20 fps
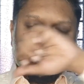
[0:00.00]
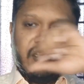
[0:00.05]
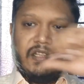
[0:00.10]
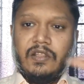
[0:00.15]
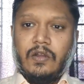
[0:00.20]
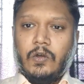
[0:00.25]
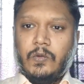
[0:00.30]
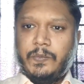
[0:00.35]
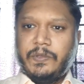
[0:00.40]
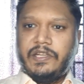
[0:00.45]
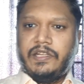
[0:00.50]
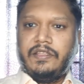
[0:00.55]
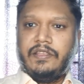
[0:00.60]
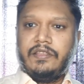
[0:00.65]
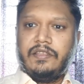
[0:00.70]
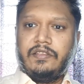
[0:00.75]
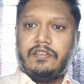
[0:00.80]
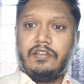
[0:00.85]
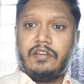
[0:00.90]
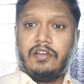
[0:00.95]
In the
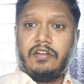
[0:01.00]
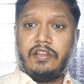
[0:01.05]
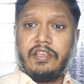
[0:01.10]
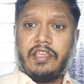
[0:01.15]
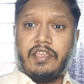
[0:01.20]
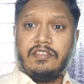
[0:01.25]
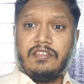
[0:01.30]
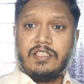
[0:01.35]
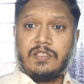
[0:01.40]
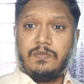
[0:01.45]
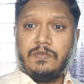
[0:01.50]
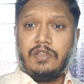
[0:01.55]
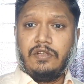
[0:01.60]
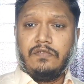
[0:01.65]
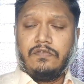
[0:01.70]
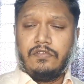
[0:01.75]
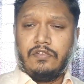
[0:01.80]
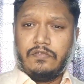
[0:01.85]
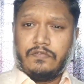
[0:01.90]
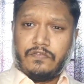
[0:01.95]
opening, you're gonna get this
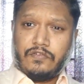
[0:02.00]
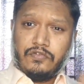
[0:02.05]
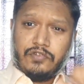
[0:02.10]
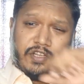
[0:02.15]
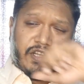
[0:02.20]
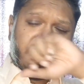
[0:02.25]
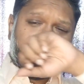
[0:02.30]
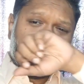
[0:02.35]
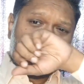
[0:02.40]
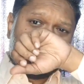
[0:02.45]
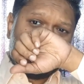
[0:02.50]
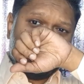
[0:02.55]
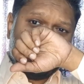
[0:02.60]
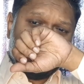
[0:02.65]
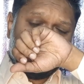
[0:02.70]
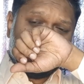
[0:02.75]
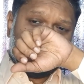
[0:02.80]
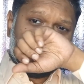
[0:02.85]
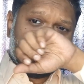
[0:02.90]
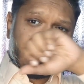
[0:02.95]
beautiful fruitiness,
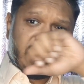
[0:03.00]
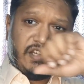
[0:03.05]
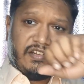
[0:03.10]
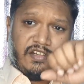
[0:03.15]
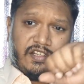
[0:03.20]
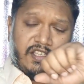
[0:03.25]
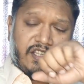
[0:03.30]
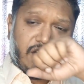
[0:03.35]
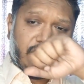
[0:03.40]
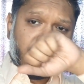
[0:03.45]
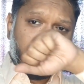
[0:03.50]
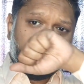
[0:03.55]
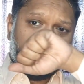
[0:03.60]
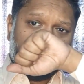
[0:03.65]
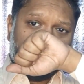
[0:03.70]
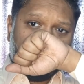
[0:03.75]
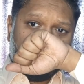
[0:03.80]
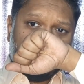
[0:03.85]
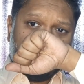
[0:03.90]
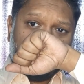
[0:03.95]
beautiful citrusy
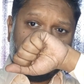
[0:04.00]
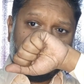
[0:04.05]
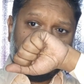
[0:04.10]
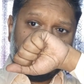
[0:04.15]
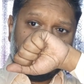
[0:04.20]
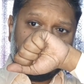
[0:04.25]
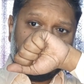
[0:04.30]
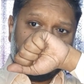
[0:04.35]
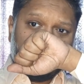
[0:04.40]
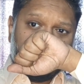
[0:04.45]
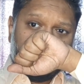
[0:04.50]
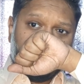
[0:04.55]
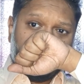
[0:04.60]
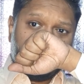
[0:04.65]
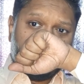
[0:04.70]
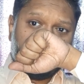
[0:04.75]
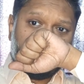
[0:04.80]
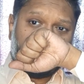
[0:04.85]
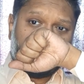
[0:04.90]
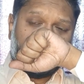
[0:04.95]
tone.
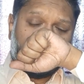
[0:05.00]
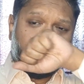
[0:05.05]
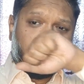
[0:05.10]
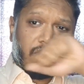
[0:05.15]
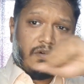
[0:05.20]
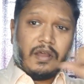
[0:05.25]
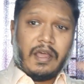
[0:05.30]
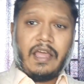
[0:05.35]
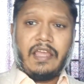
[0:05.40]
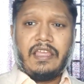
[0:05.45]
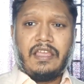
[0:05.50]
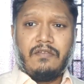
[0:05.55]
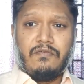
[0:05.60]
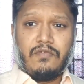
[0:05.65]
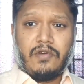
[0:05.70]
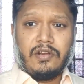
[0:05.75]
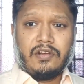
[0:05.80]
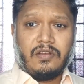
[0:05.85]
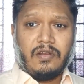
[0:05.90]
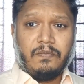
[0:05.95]
Now, I have
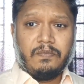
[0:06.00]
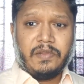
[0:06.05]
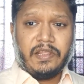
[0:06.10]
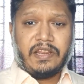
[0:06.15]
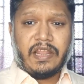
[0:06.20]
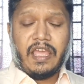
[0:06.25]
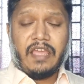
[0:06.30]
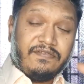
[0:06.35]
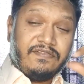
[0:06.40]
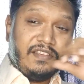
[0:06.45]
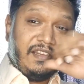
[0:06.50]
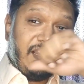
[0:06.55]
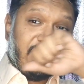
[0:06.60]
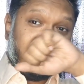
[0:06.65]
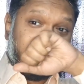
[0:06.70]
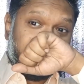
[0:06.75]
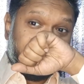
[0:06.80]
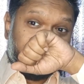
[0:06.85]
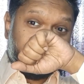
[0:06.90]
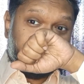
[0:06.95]
one complaint. I feel
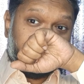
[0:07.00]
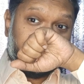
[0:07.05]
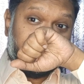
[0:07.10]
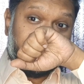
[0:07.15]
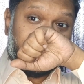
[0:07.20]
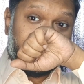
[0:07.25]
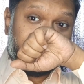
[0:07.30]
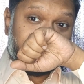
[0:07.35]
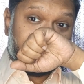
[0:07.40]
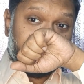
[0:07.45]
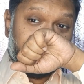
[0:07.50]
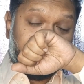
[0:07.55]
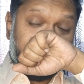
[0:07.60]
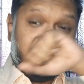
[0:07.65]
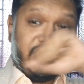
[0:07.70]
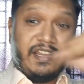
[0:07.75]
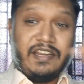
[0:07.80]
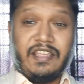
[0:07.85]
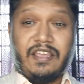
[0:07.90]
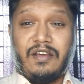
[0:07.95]
like this one has the
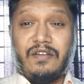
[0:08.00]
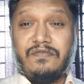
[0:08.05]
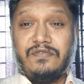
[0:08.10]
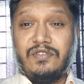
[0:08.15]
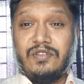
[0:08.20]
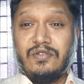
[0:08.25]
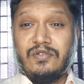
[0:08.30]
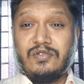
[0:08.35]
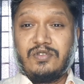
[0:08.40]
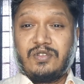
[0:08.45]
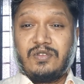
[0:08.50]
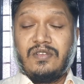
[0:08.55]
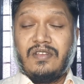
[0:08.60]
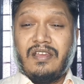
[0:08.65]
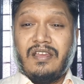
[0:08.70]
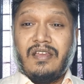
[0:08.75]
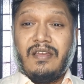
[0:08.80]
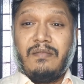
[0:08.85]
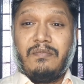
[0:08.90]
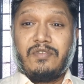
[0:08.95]
DNA of those
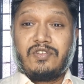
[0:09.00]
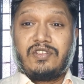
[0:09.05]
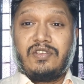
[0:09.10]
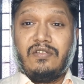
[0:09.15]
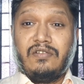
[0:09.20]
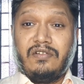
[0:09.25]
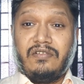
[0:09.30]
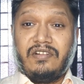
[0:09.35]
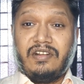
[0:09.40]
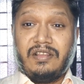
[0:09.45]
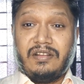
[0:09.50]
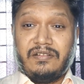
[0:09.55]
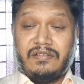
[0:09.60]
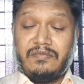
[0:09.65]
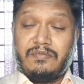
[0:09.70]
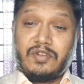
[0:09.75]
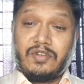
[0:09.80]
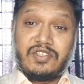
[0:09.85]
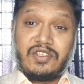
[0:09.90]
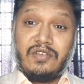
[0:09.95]
mosquito
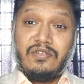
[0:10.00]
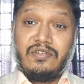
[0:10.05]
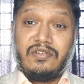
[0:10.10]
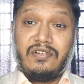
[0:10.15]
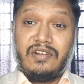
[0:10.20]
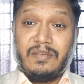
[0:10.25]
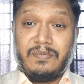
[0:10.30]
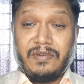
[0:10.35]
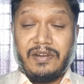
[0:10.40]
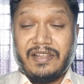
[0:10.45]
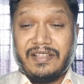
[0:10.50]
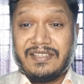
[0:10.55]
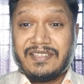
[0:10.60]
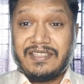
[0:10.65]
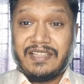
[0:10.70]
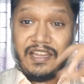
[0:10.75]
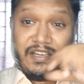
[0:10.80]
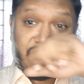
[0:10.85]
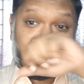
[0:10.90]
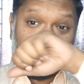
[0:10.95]

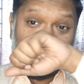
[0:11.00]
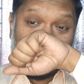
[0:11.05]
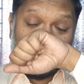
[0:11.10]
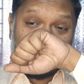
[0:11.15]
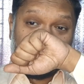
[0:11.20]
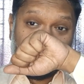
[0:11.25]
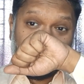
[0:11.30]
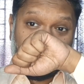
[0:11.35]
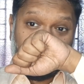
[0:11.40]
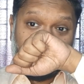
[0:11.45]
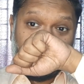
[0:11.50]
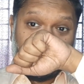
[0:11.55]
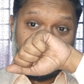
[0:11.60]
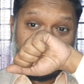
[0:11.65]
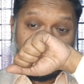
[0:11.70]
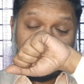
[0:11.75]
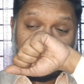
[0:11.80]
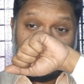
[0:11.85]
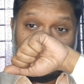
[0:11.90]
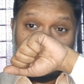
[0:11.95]
repellents that you get in the
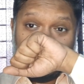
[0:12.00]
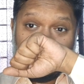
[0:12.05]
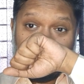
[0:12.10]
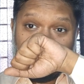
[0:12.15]
market.